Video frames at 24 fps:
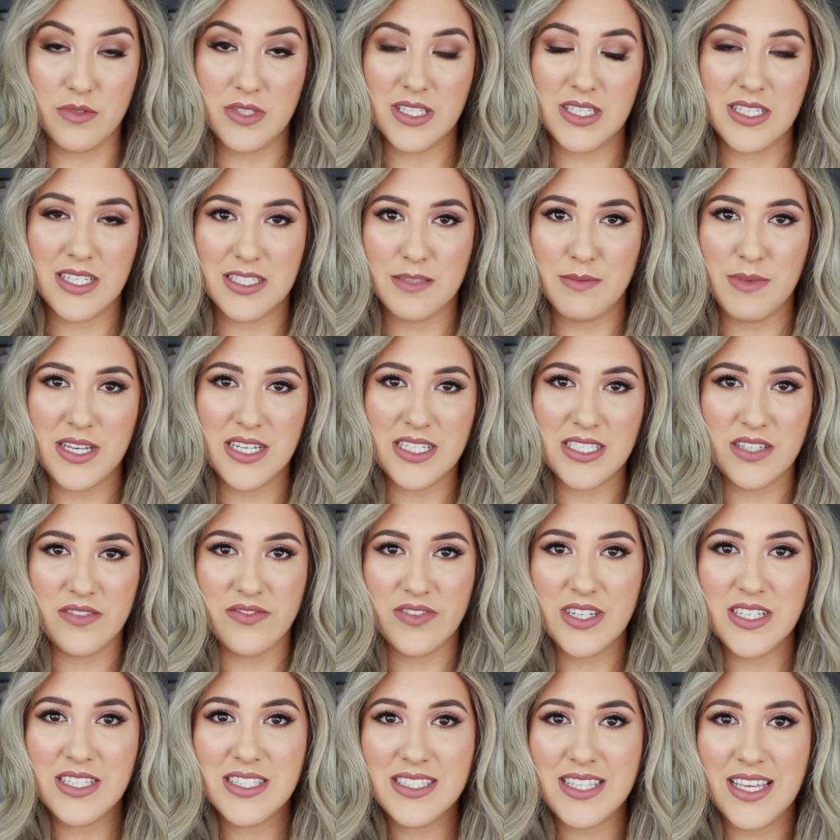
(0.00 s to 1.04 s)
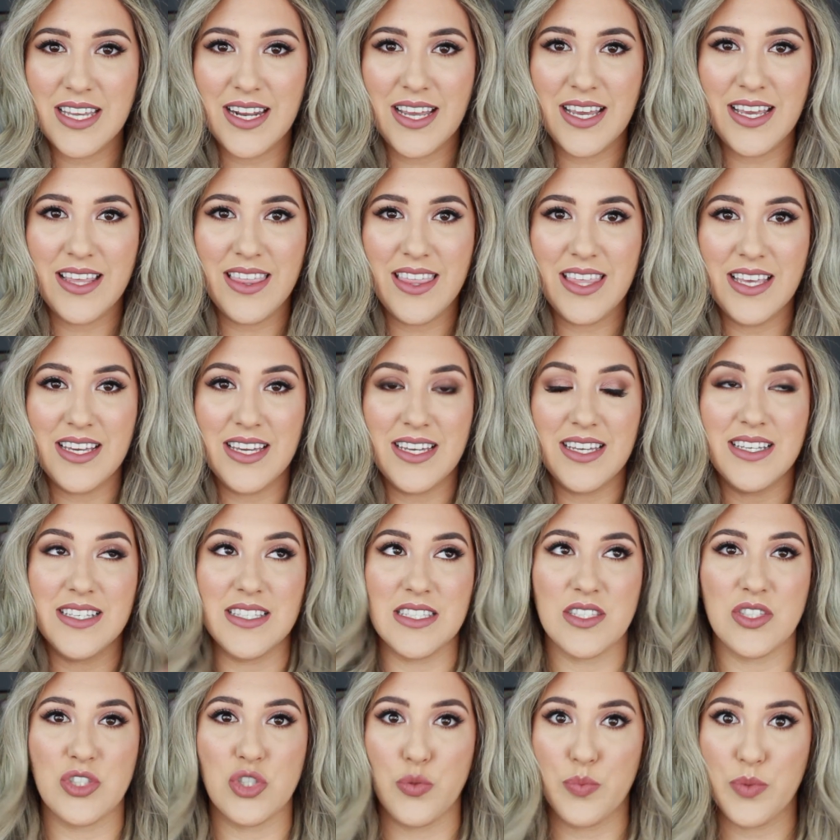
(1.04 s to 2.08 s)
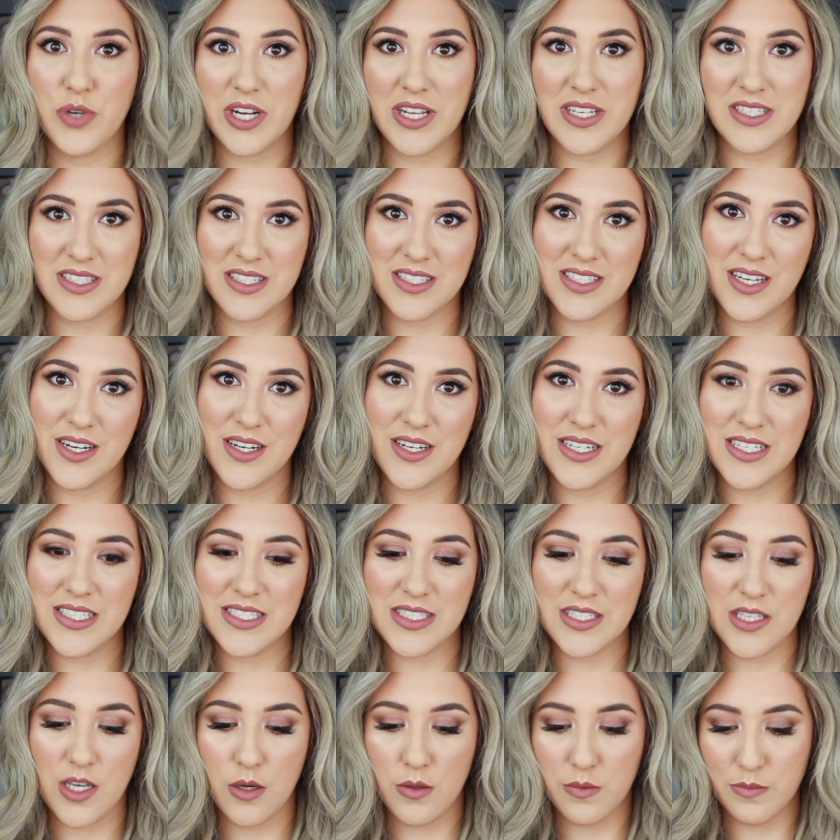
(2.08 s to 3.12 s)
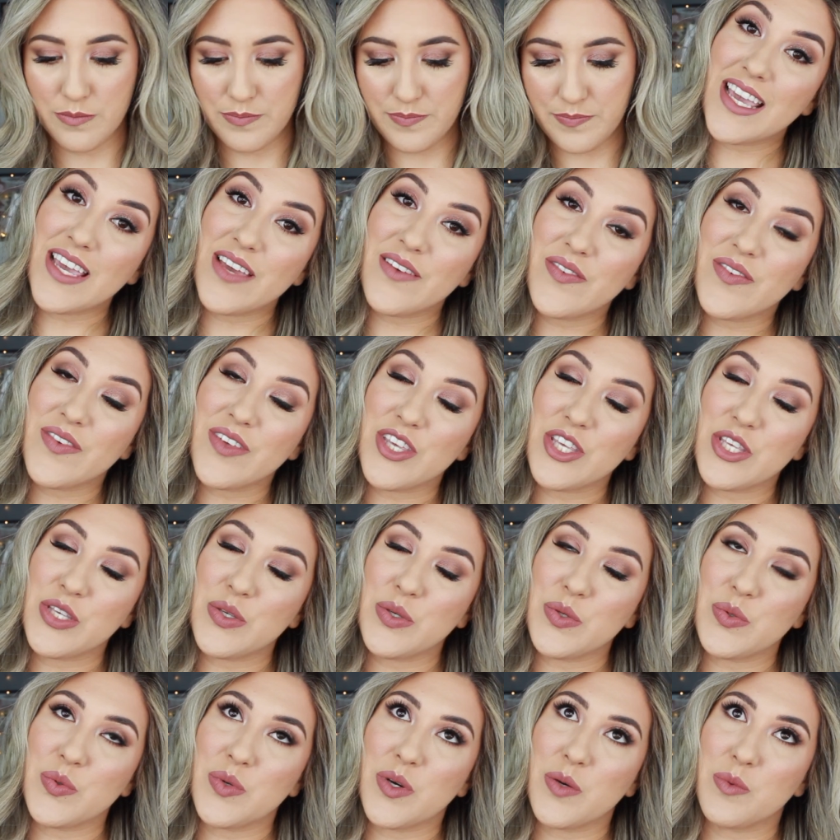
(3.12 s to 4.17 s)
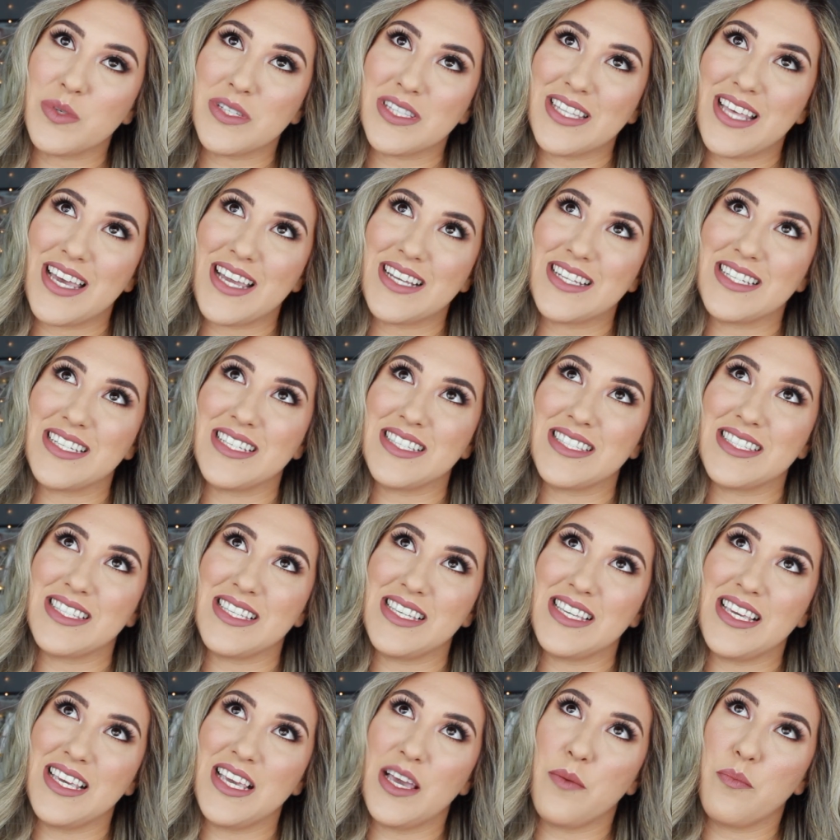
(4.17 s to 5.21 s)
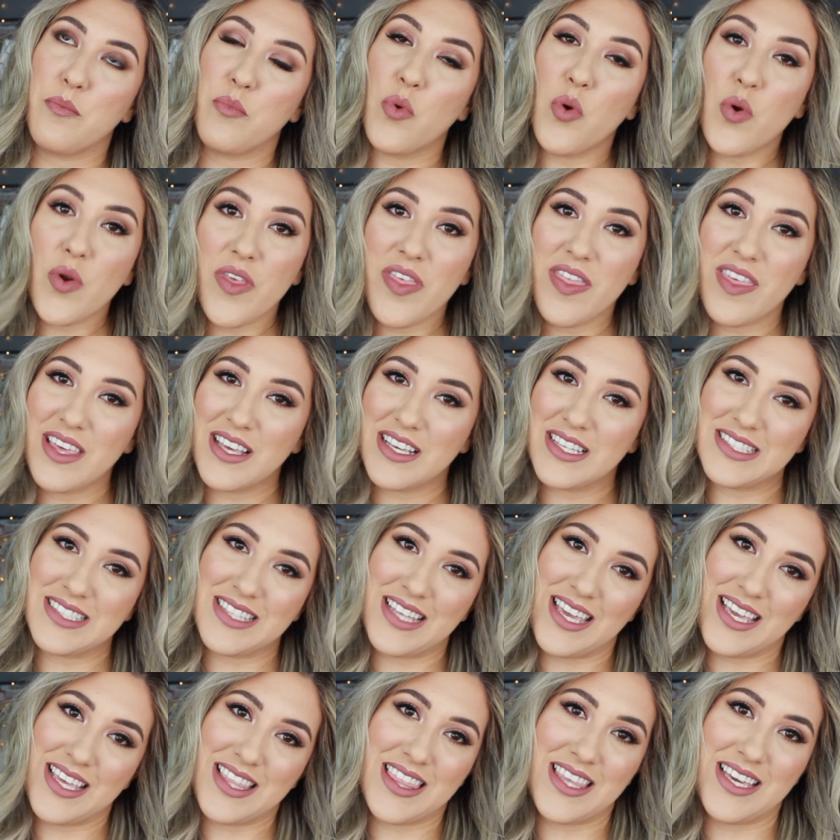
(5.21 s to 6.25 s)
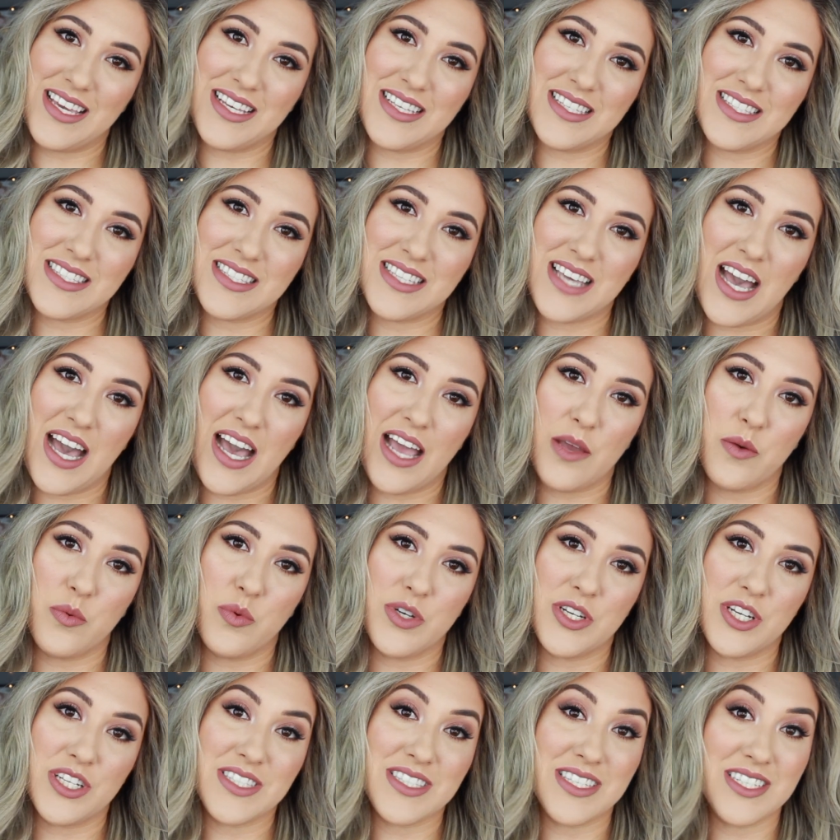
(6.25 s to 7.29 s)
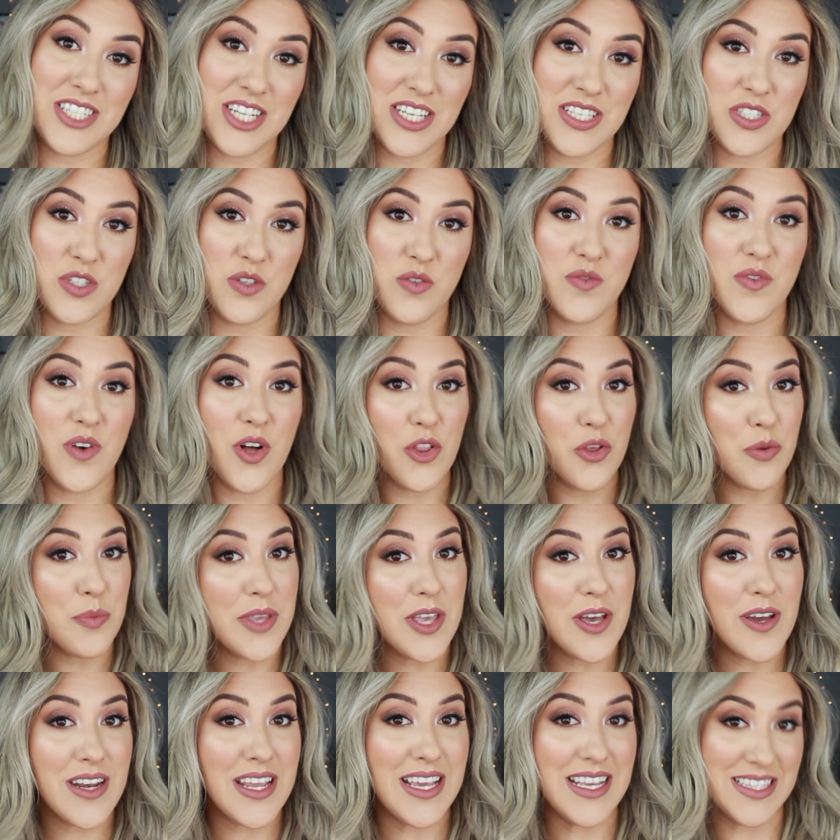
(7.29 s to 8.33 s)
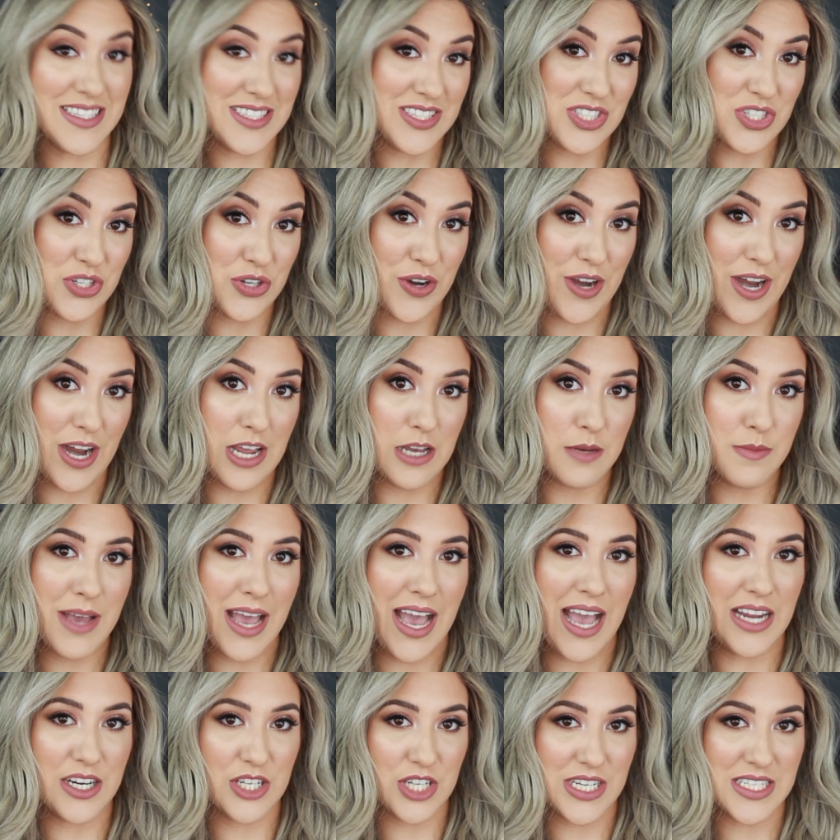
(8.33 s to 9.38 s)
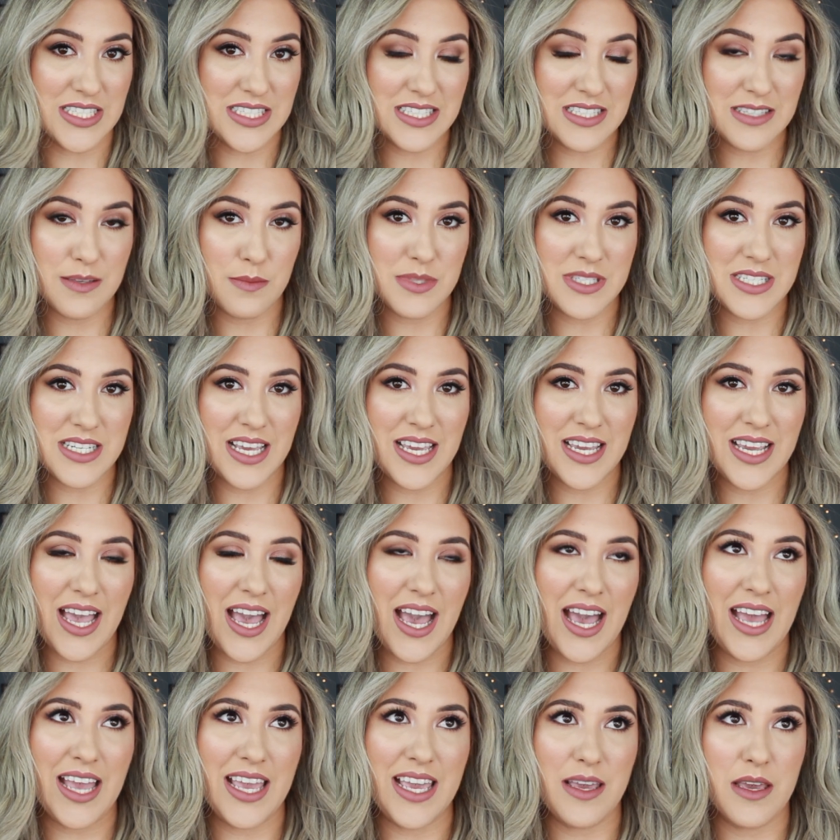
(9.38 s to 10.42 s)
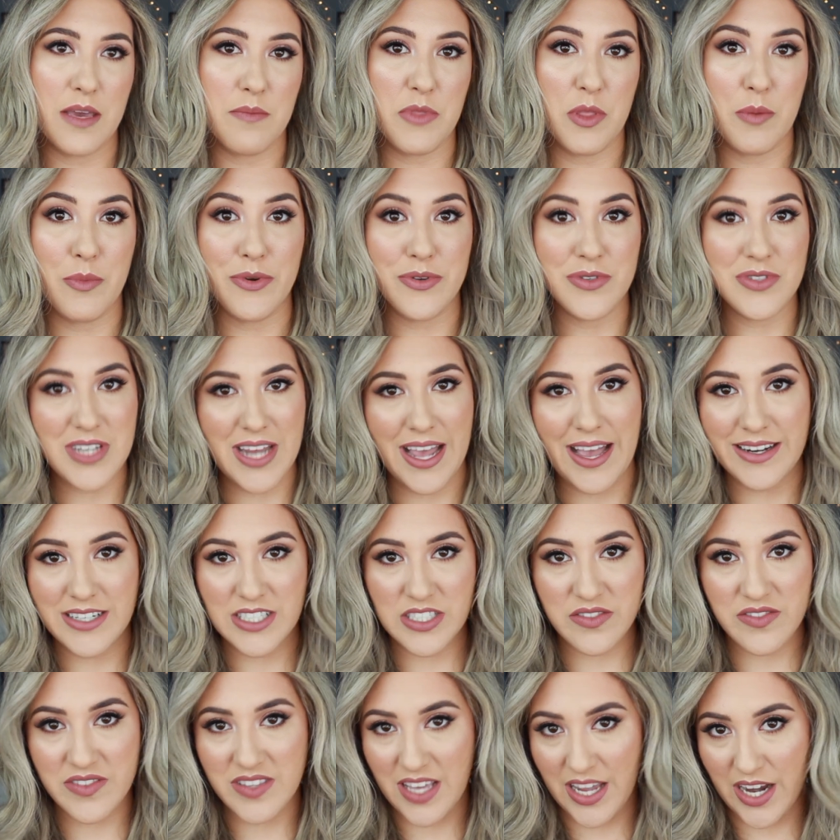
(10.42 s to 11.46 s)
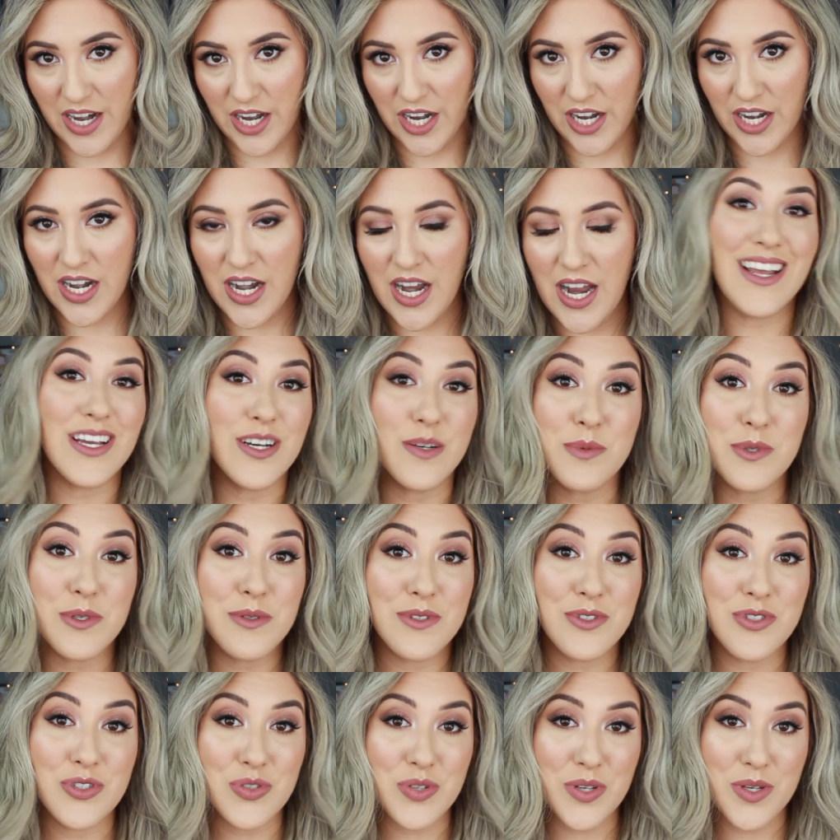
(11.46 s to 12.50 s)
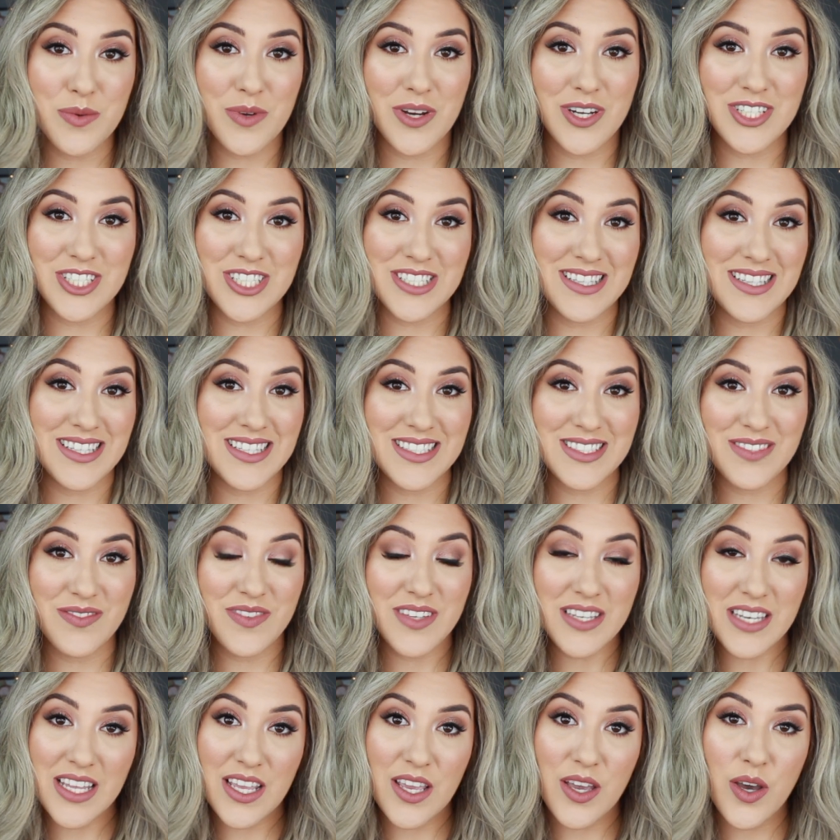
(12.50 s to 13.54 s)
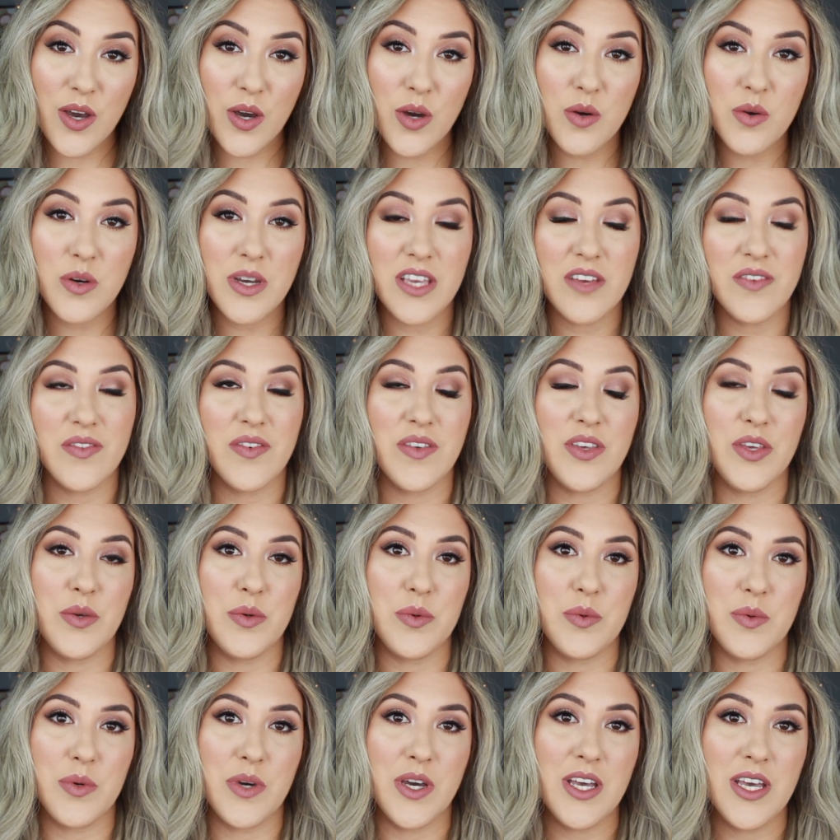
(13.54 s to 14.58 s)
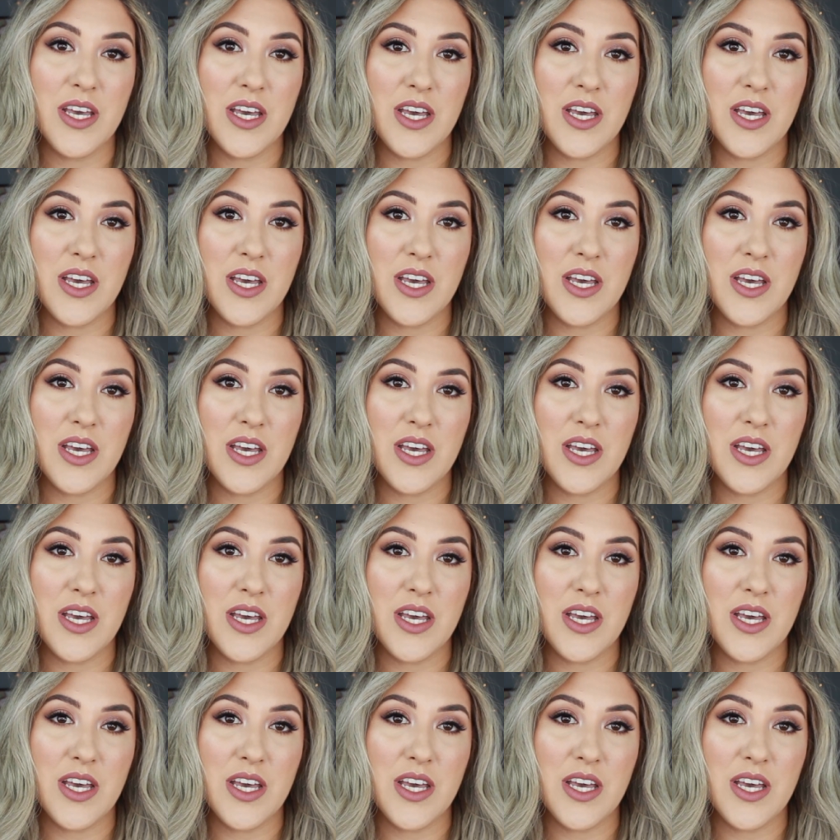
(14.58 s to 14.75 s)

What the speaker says: really does make a difference, and I think it is super necessary. So if you would like to see more things like this, I would suggest you follow me on Instagram at Grace and Lipstick. I am the most active there. I hope you enjoyed watching this video. If you